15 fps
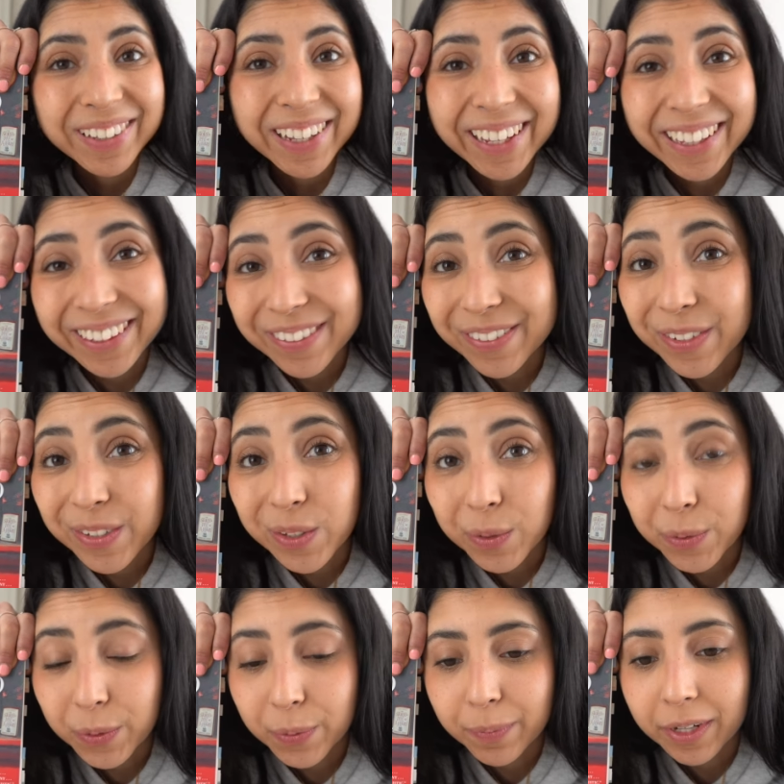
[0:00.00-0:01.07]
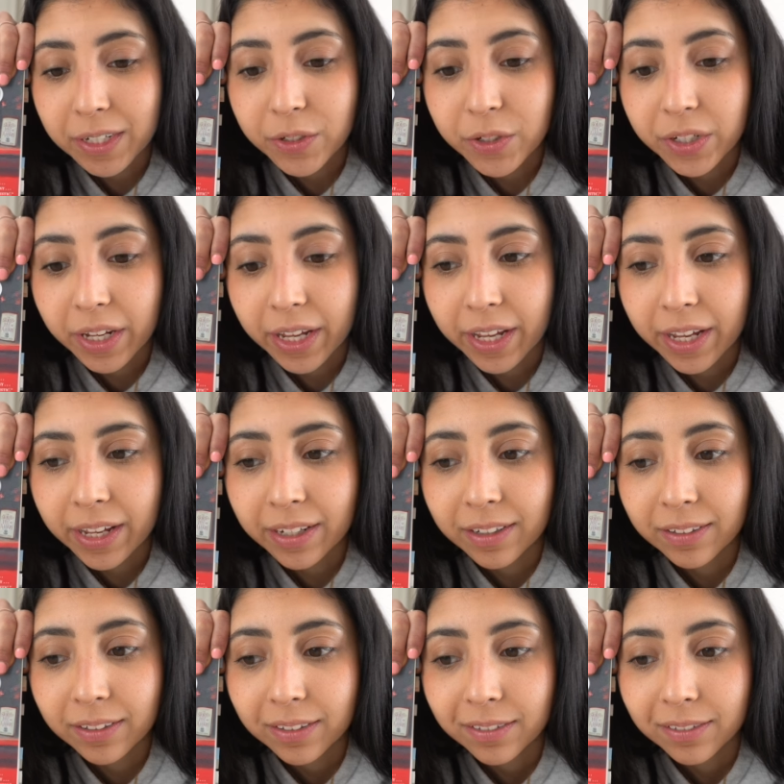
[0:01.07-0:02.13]
I love you so so much,
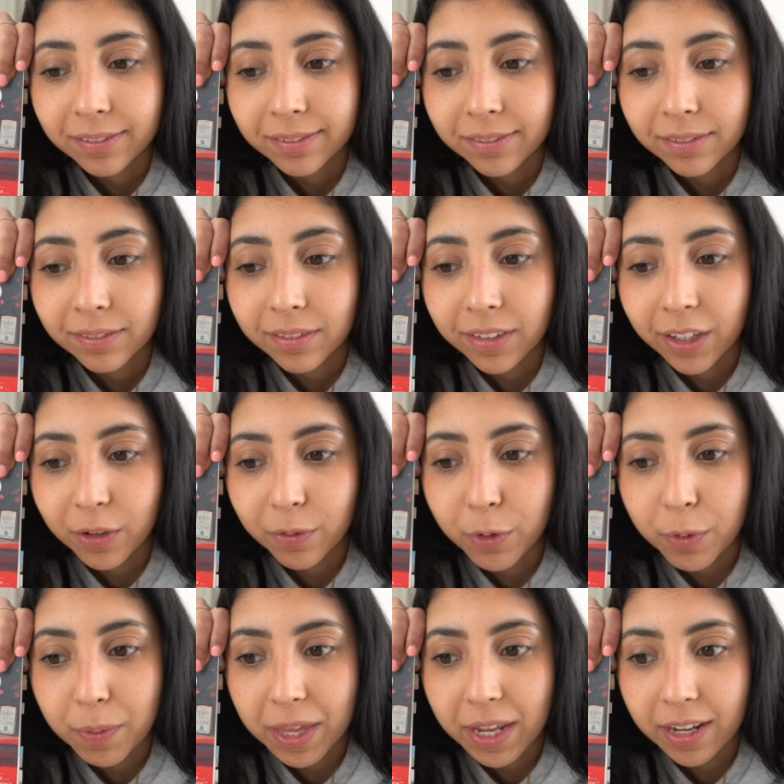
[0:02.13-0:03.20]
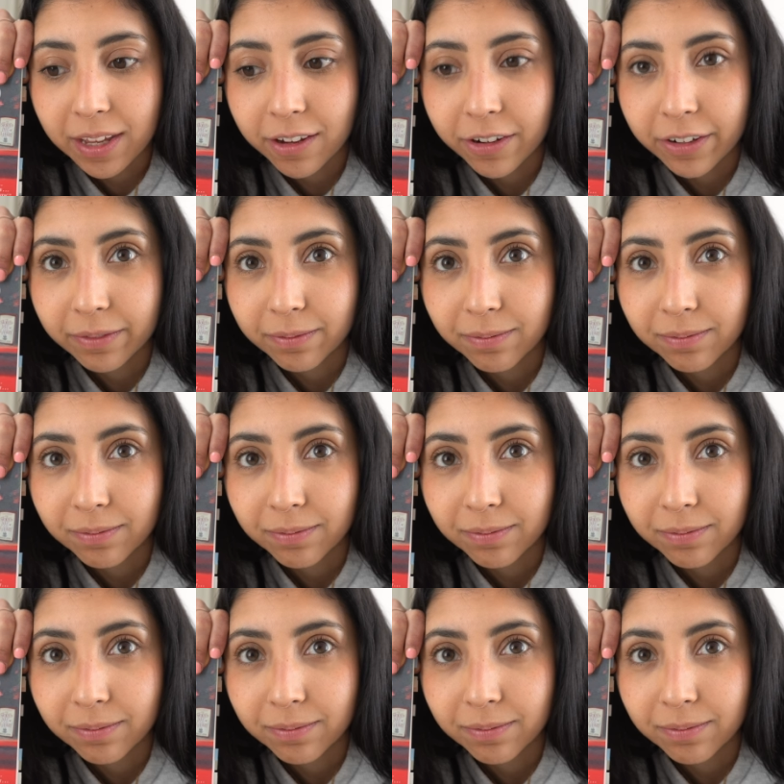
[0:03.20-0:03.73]
and thank you for being here.